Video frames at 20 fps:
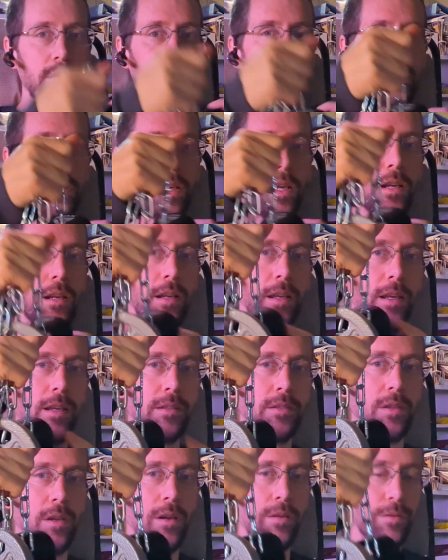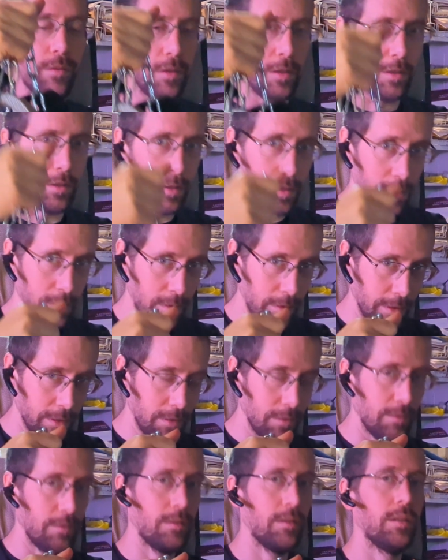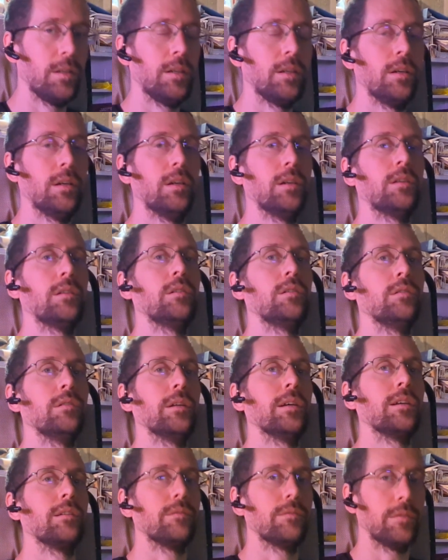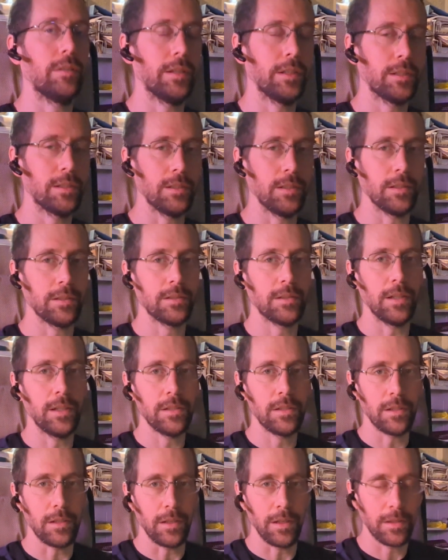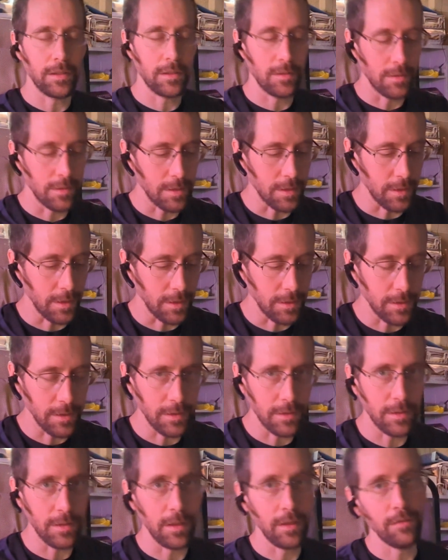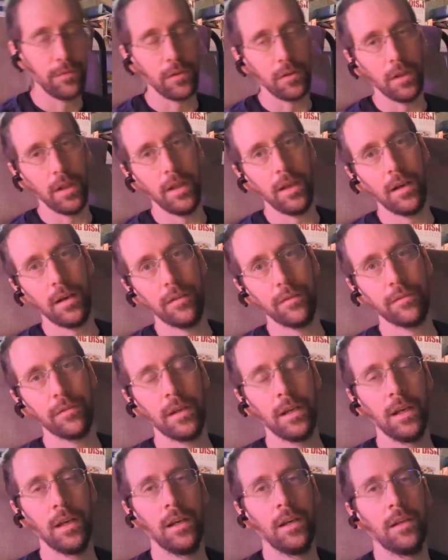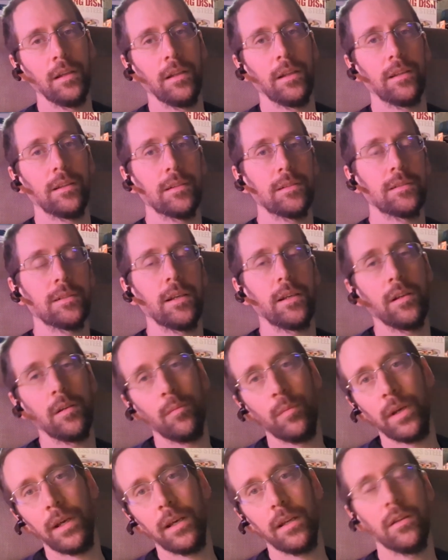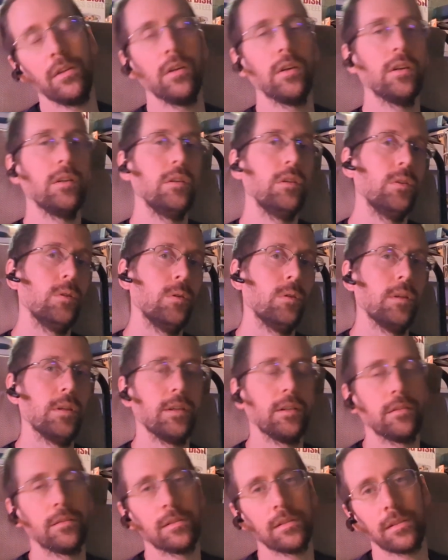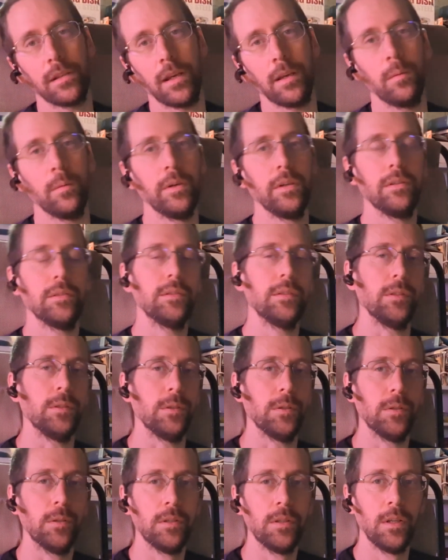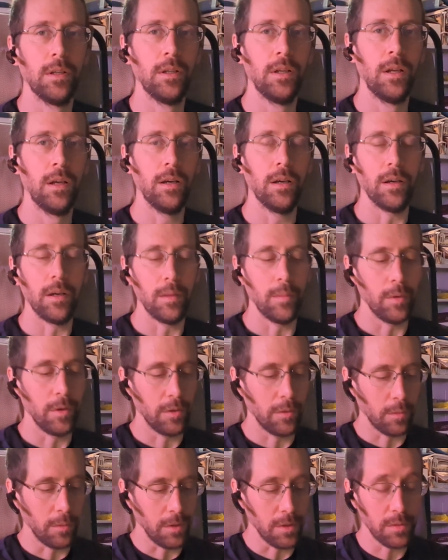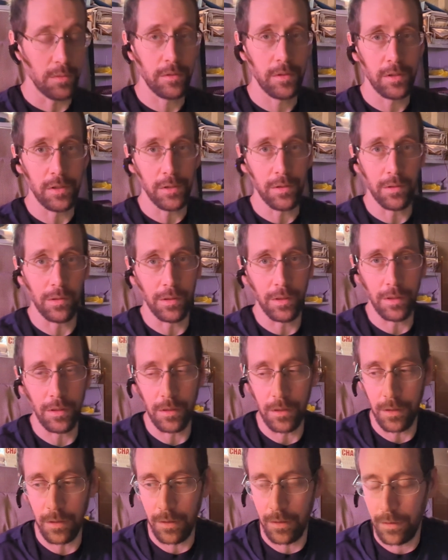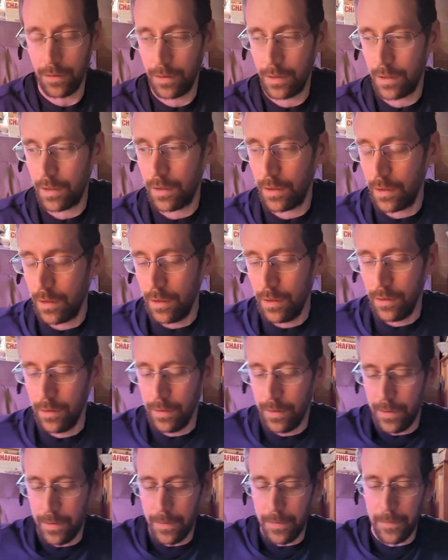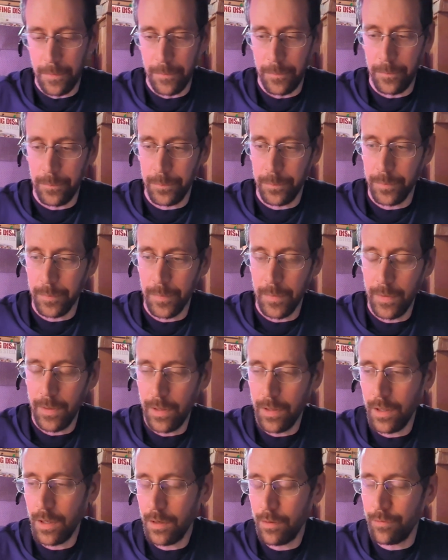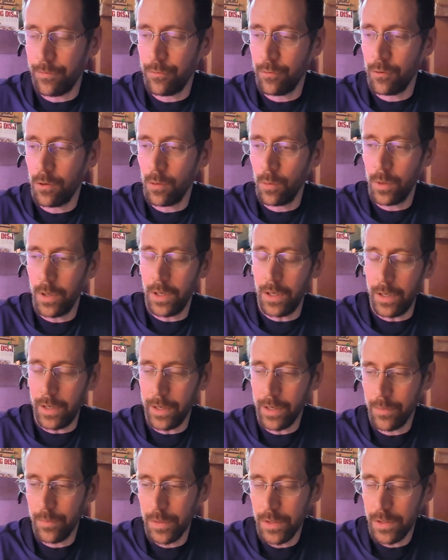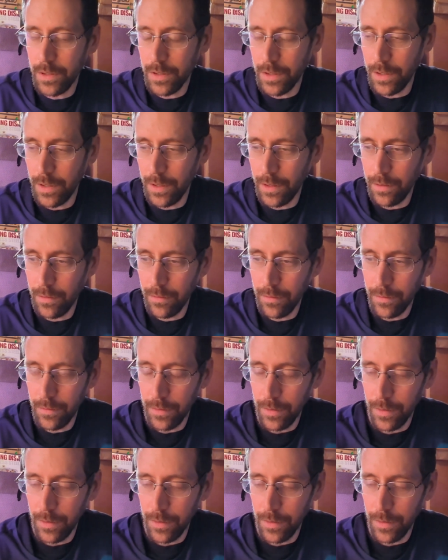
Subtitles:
chain hangs off it, and then you can do like flexion extension exercises. And if you lay off like the side of your bed, you can do like sideways too, both ways, which is really good. I think a four-way neck machine.